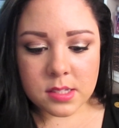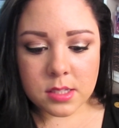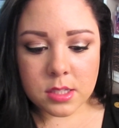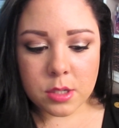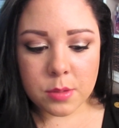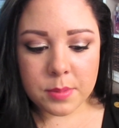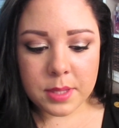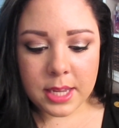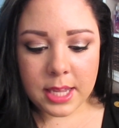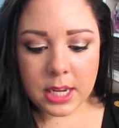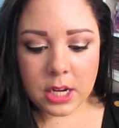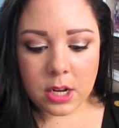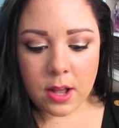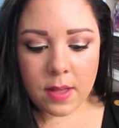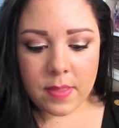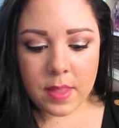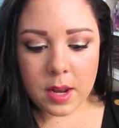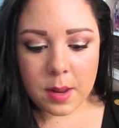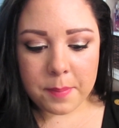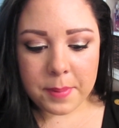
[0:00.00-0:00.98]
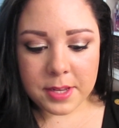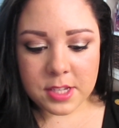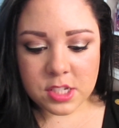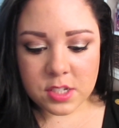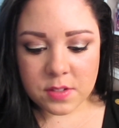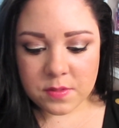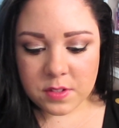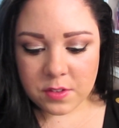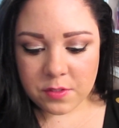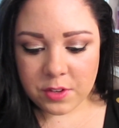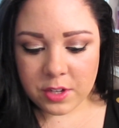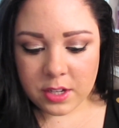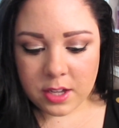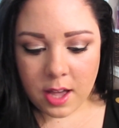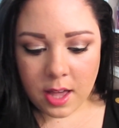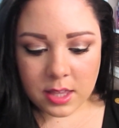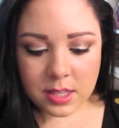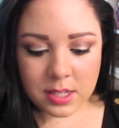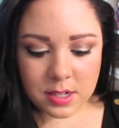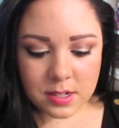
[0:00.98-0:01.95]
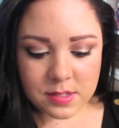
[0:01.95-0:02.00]
illuminator, and then a bunch of different
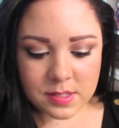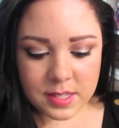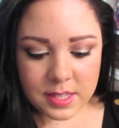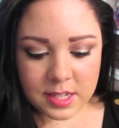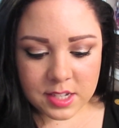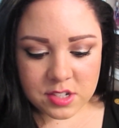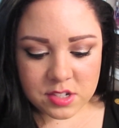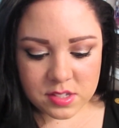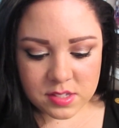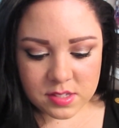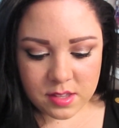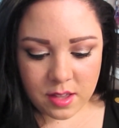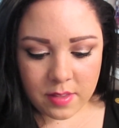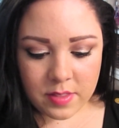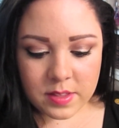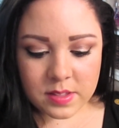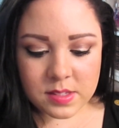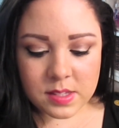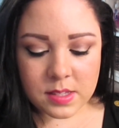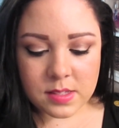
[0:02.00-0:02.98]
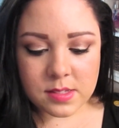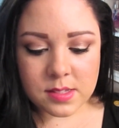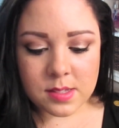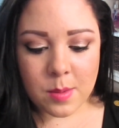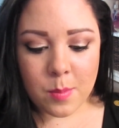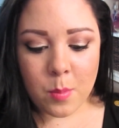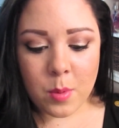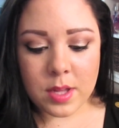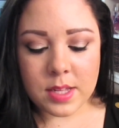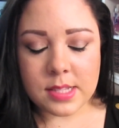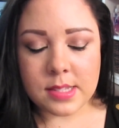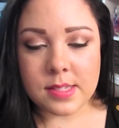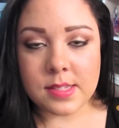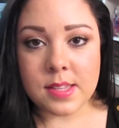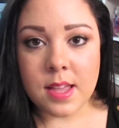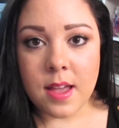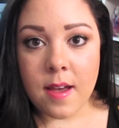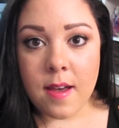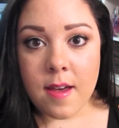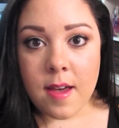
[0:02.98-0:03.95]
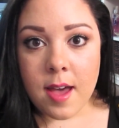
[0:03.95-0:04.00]
colors, and I just saw this on
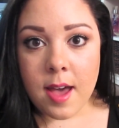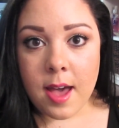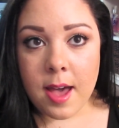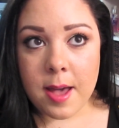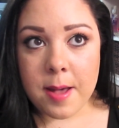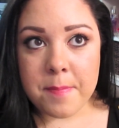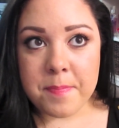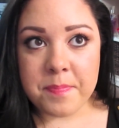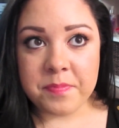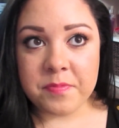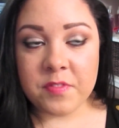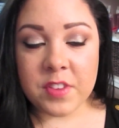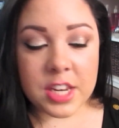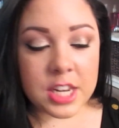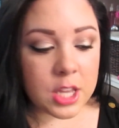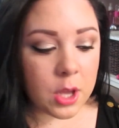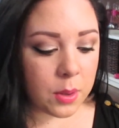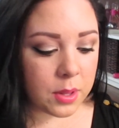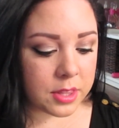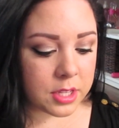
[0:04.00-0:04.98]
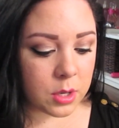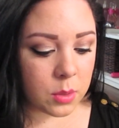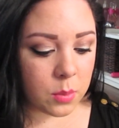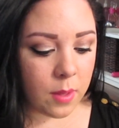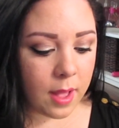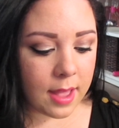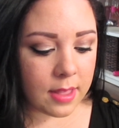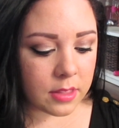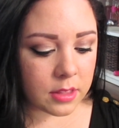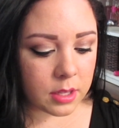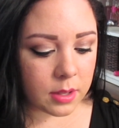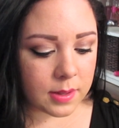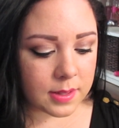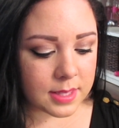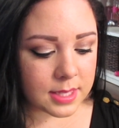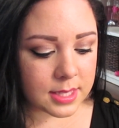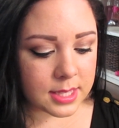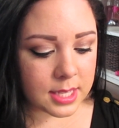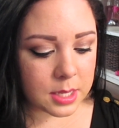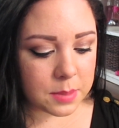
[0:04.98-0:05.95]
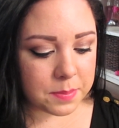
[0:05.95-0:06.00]
someone's Um, video a little while ago. I
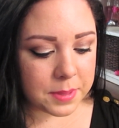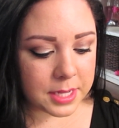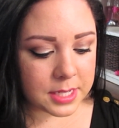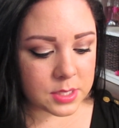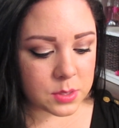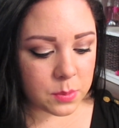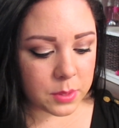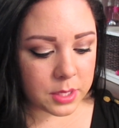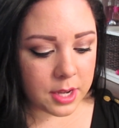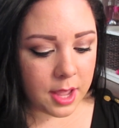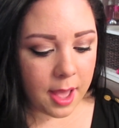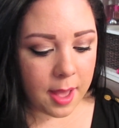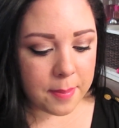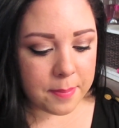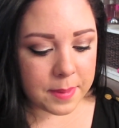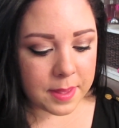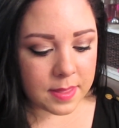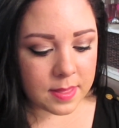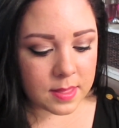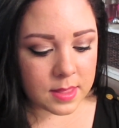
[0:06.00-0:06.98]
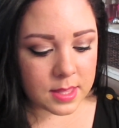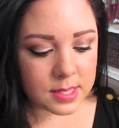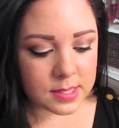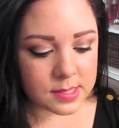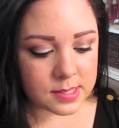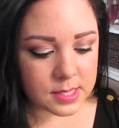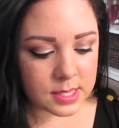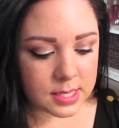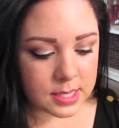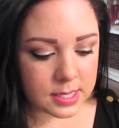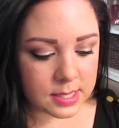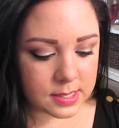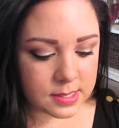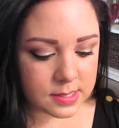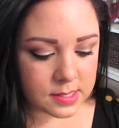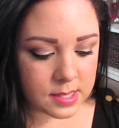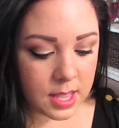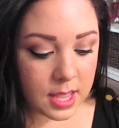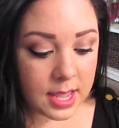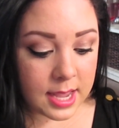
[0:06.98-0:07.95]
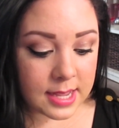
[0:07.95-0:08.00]
think they had picked one up, and this
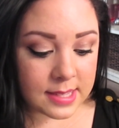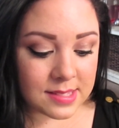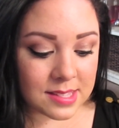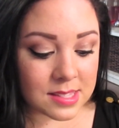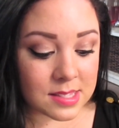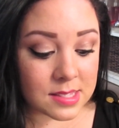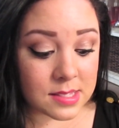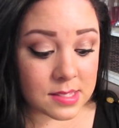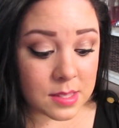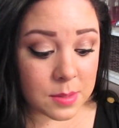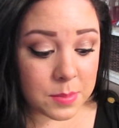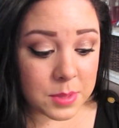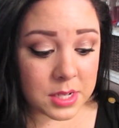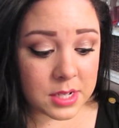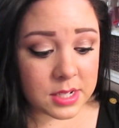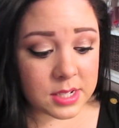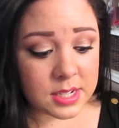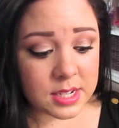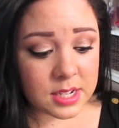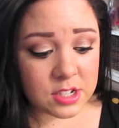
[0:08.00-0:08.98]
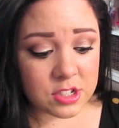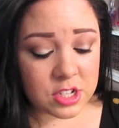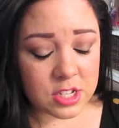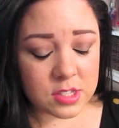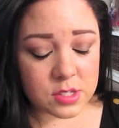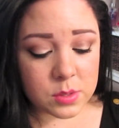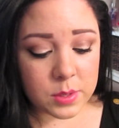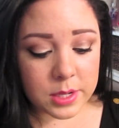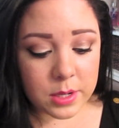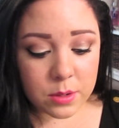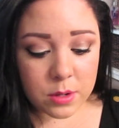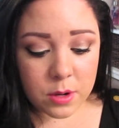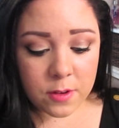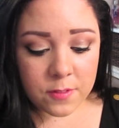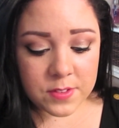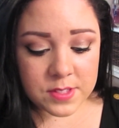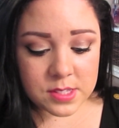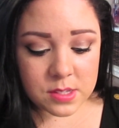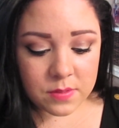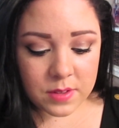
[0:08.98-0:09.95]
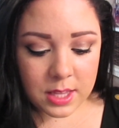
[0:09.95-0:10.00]
is, it says it's limited edition, so I don't know
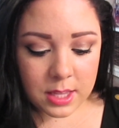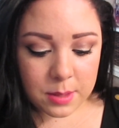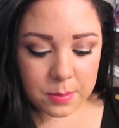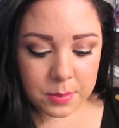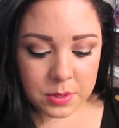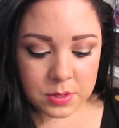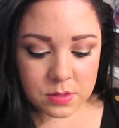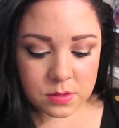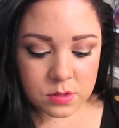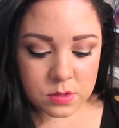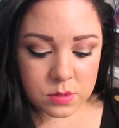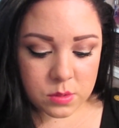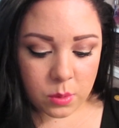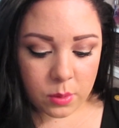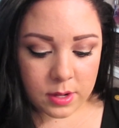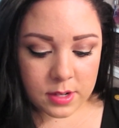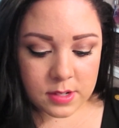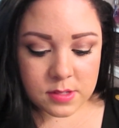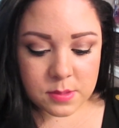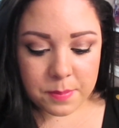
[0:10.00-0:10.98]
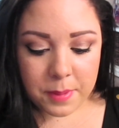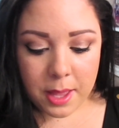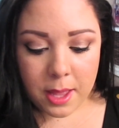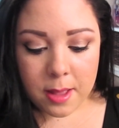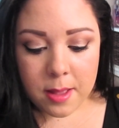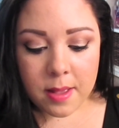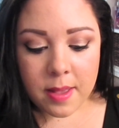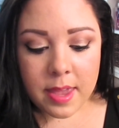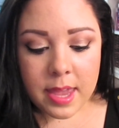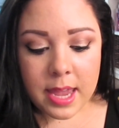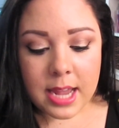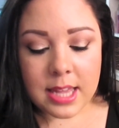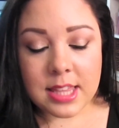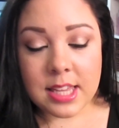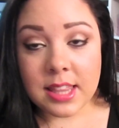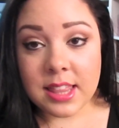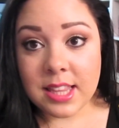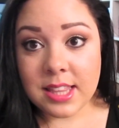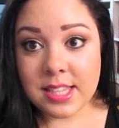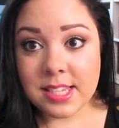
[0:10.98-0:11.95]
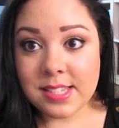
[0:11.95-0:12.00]
if it's available in stores, but I
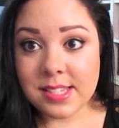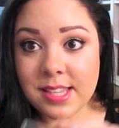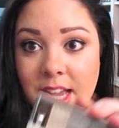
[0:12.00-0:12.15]
think that these